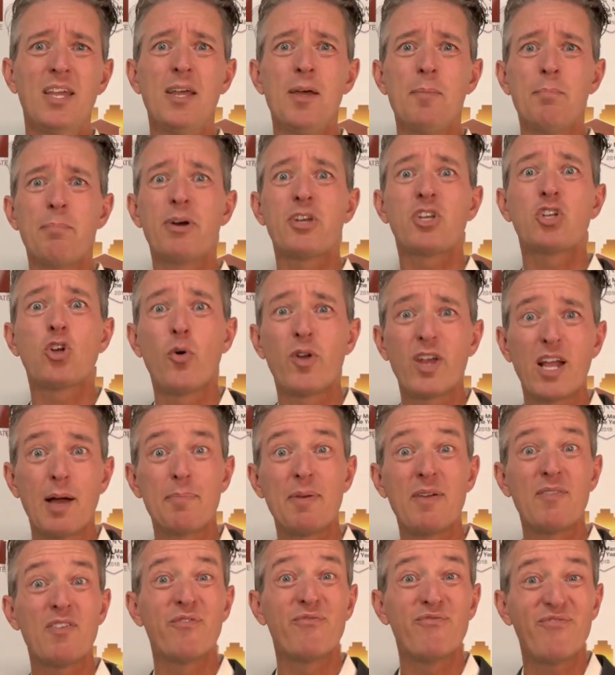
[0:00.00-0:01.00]
But going
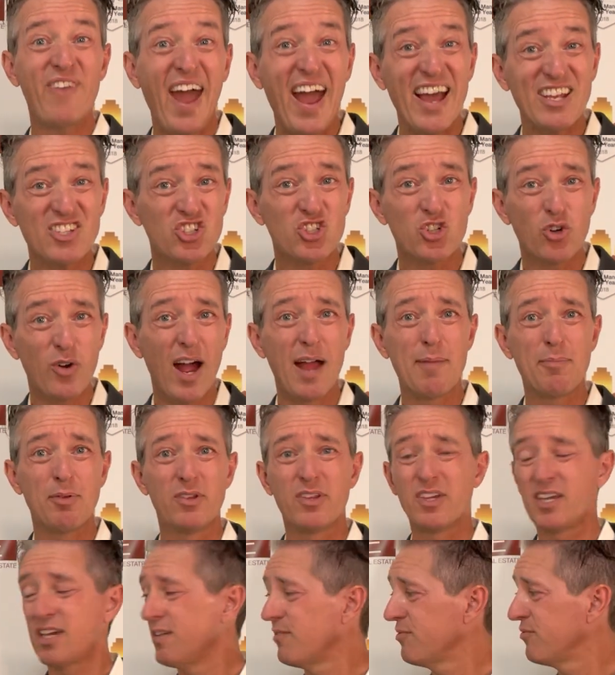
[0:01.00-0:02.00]
up even faster, I
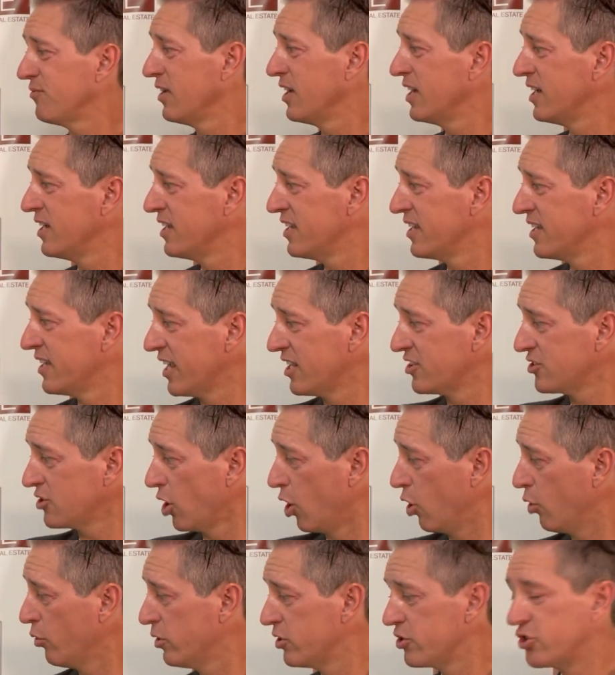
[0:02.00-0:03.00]
believe, is
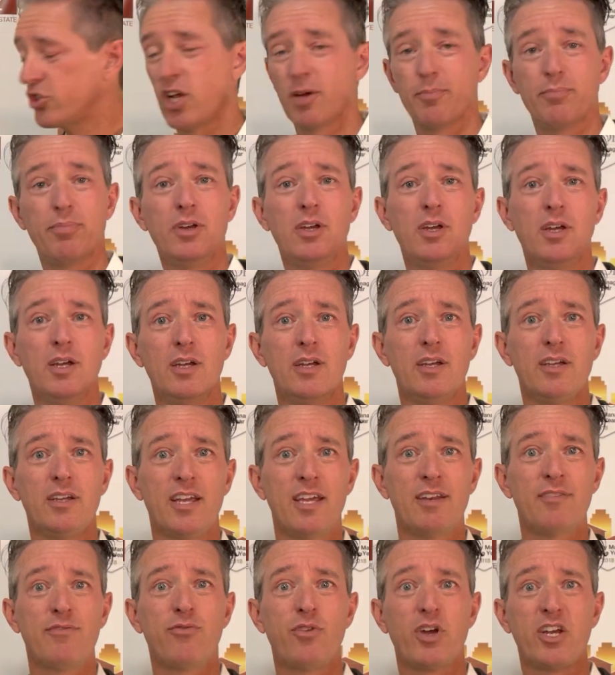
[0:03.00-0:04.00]
ownership
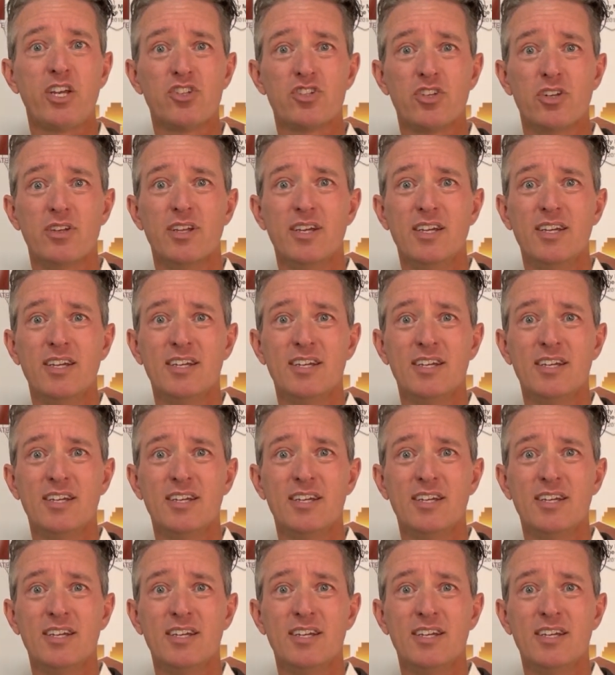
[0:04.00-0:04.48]
inflation.